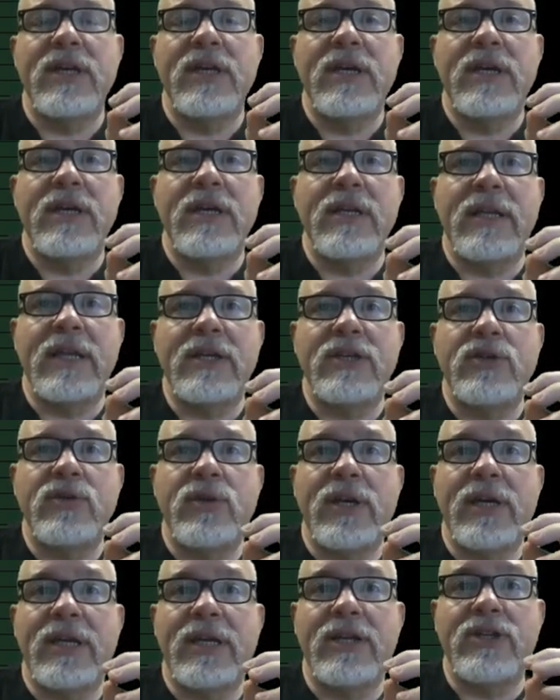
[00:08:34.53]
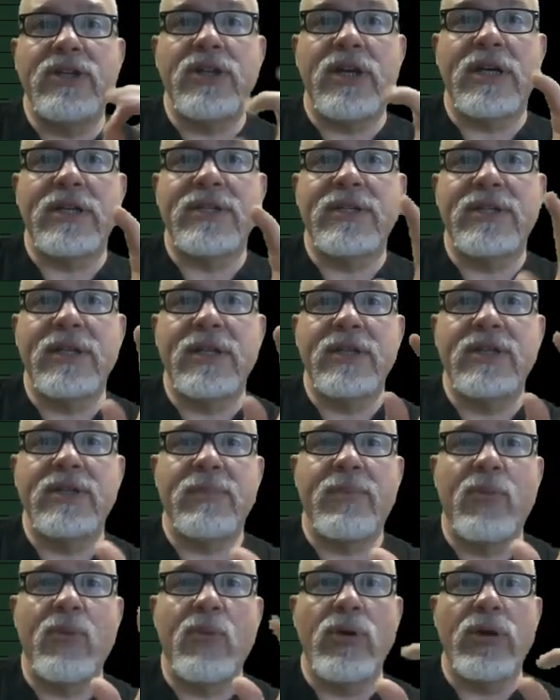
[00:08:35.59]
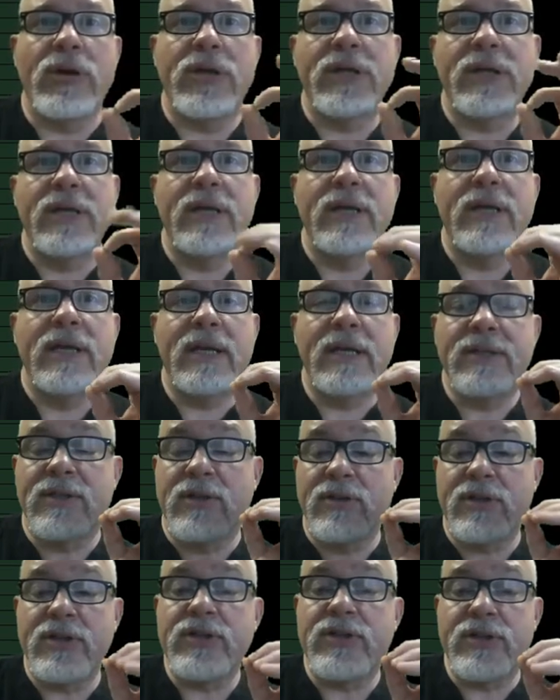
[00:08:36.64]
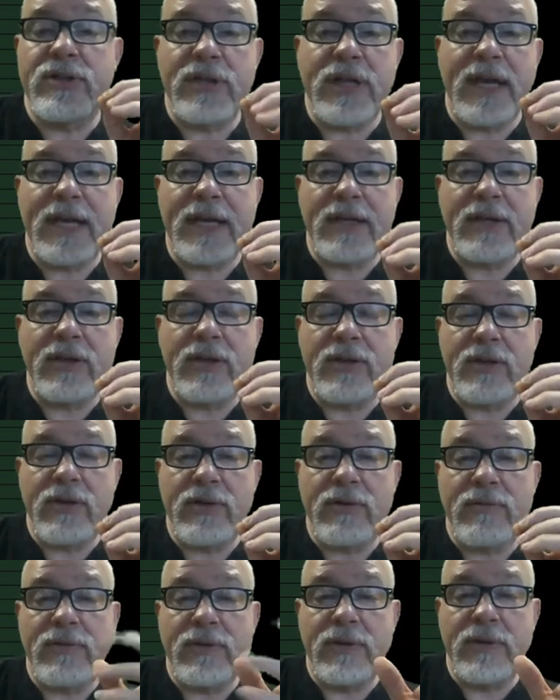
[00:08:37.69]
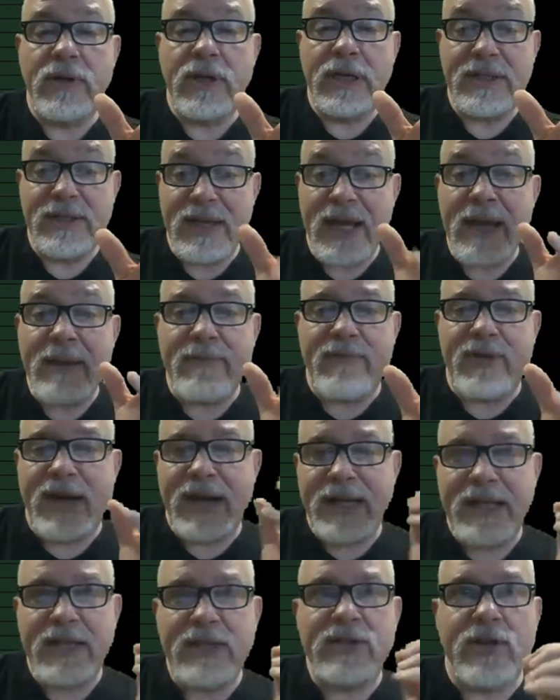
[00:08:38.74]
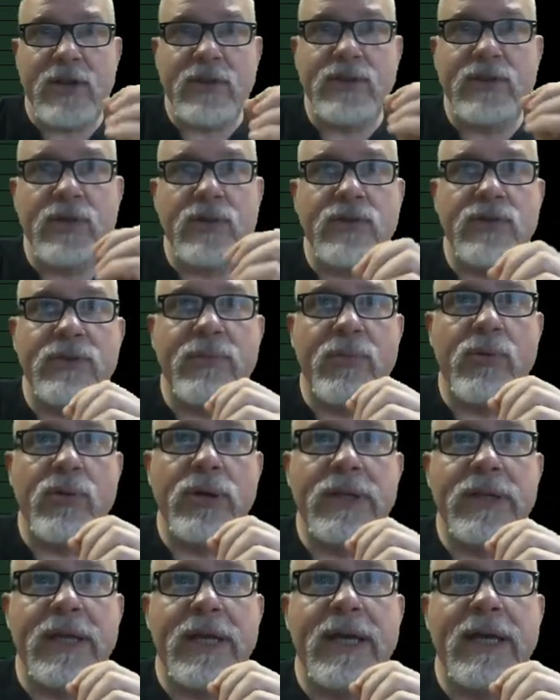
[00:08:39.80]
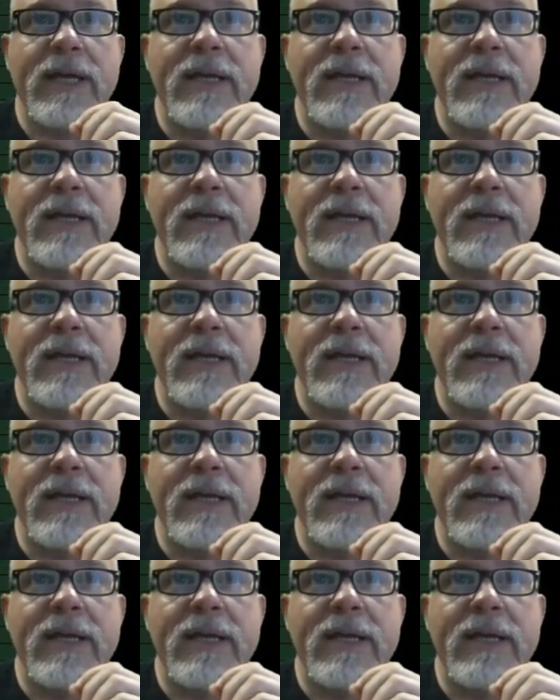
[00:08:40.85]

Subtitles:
that you can adjust and support, as long as your exam findings also support that.